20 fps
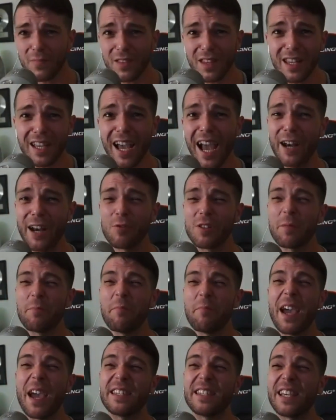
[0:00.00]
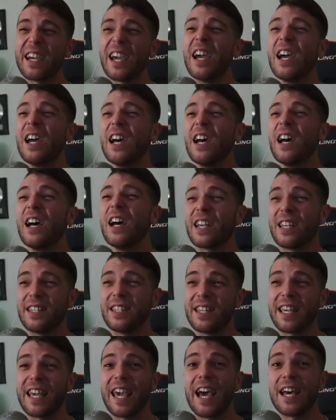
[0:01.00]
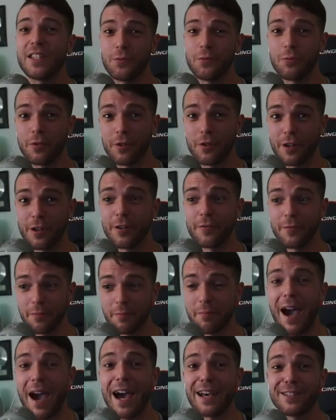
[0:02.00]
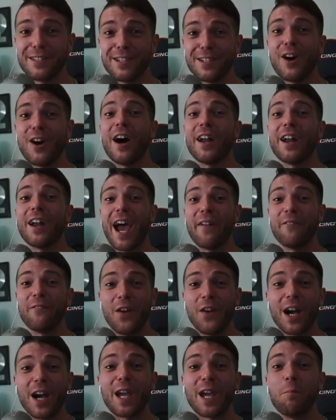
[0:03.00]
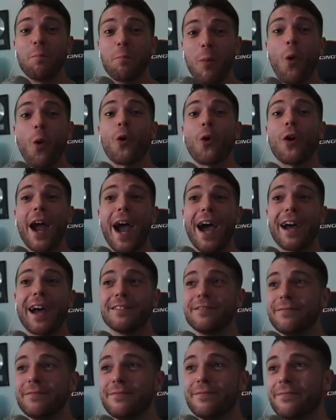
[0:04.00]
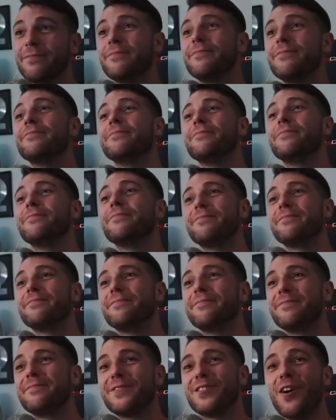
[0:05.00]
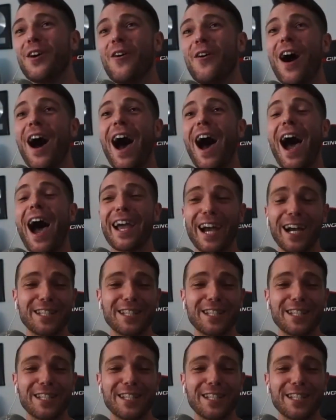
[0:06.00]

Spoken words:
it was amazing because the guests were Mastodon and fucking Borat. Okay. Oh, wow. So I got to